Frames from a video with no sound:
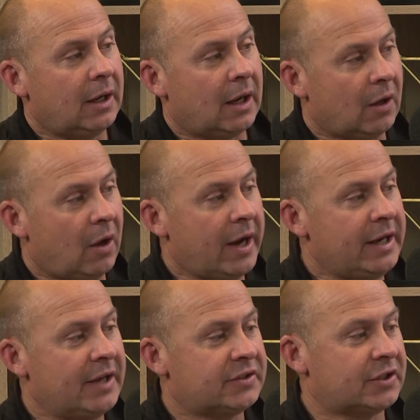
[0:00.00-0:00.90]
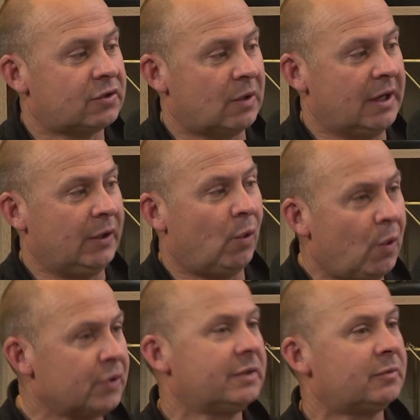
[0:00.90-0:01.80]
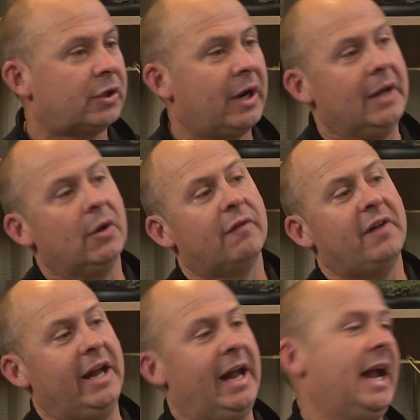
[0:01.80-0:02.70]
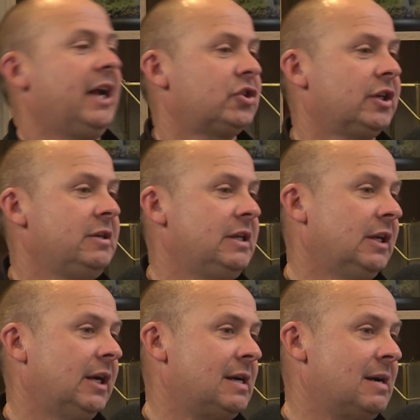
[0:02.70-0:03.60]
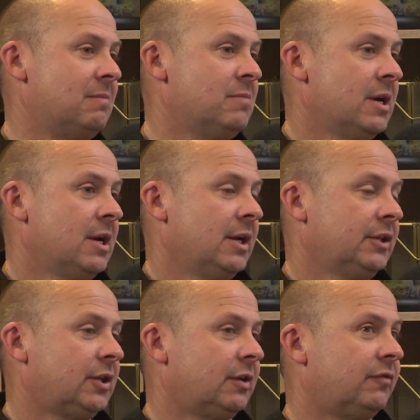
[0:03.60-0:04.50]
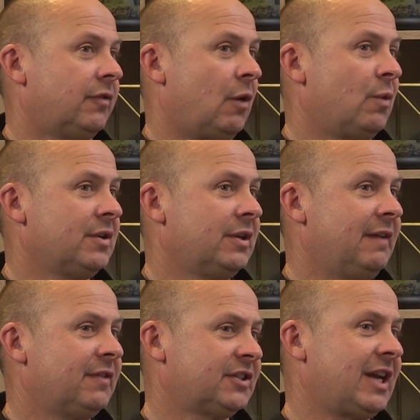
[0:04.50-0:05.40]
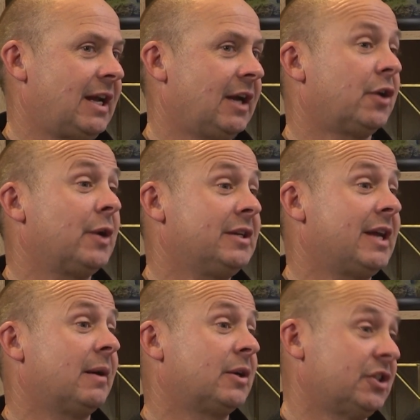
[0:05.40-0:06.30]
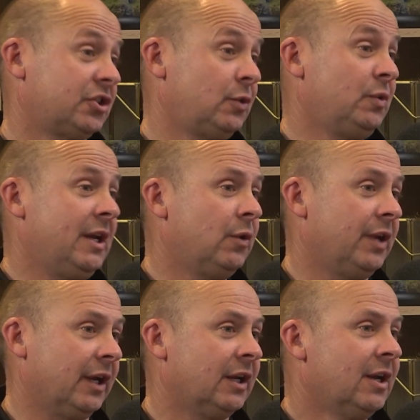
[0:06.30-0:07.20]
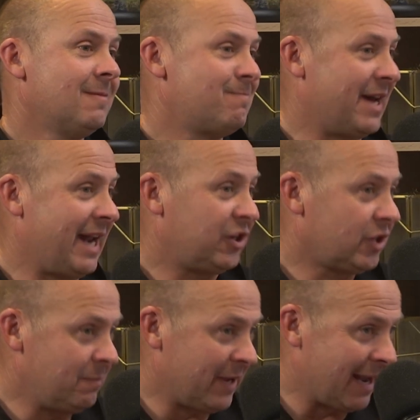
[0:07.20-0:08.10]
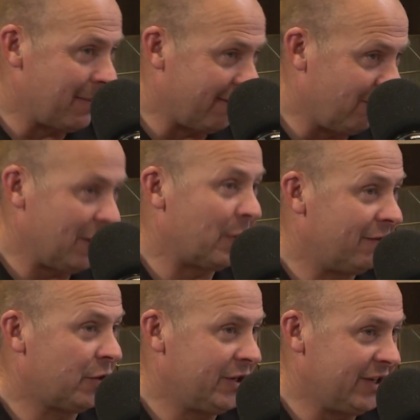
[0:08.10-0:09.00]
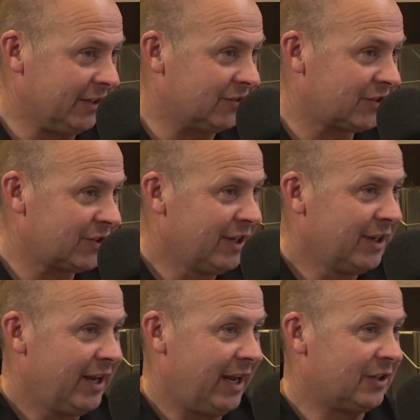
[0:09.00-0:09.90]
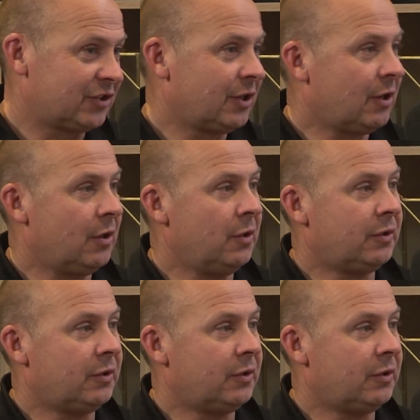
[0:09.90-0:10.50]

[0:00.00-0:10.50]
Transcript: line has this awesome trait of actually um, sort of, I wouldn't never say hunkering down because it's still yielding, but actually becoming very, very dense. And so,